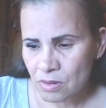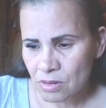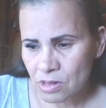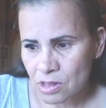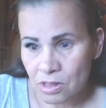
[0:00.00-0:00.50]

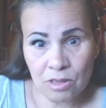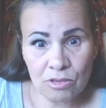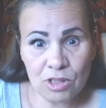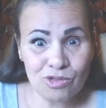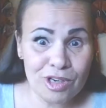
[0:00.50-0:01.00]
because it's the
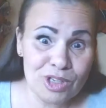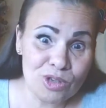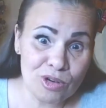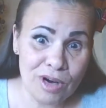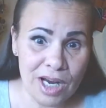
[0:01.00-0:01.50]
only
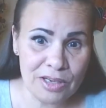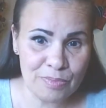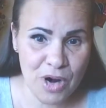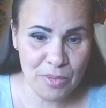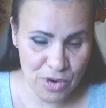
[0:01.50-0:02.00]
drugstore eyelid
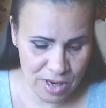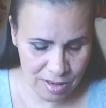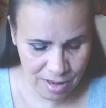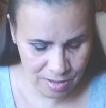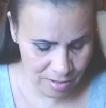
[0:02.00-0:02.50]
primer
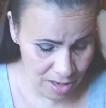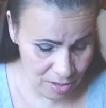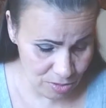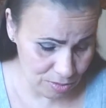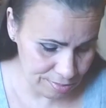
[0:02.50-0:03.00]
I
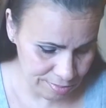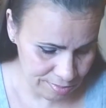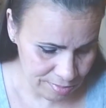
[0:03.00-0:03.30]
own.